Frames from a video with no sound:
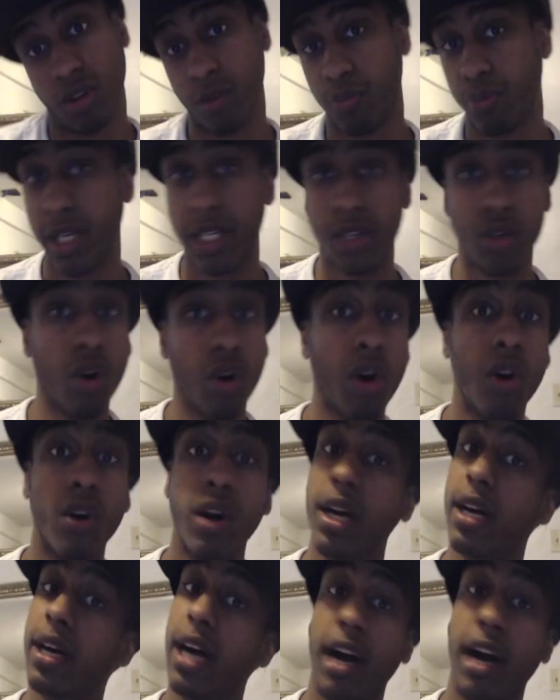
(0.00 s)
pretty cool.
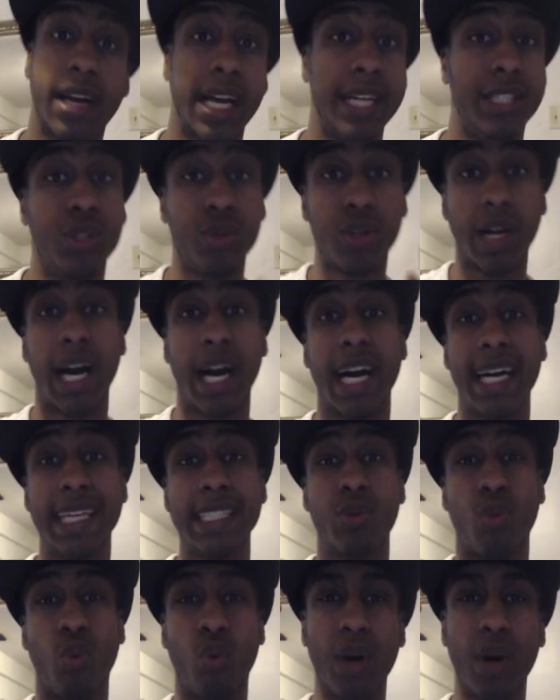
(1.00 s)
I'll catch you
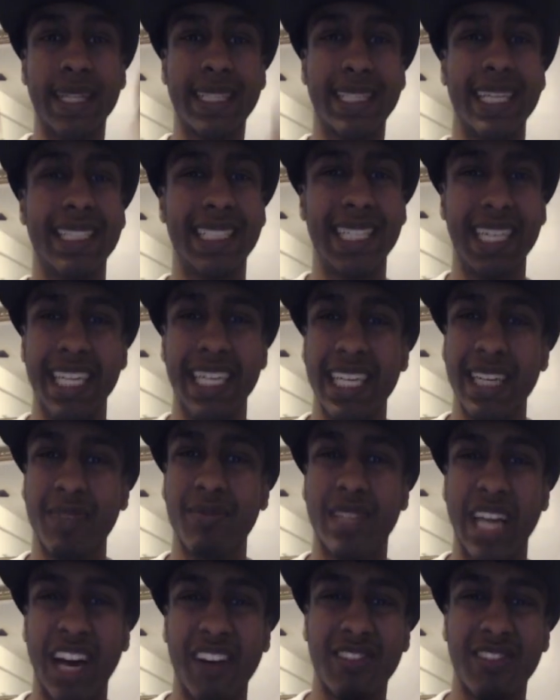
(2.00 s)
guys with the team.
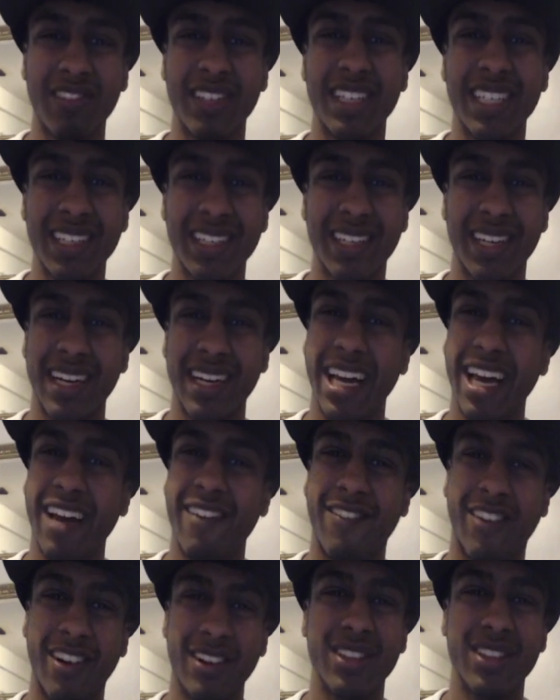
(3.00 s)
Definitely gonna
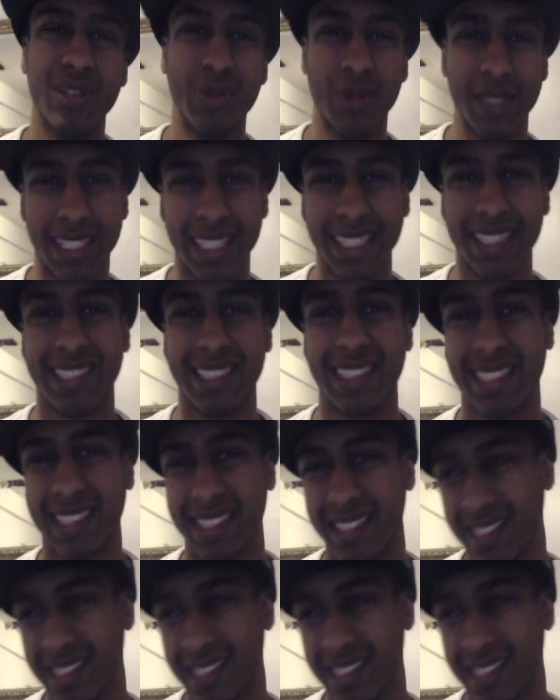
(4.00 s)
have fun doing this.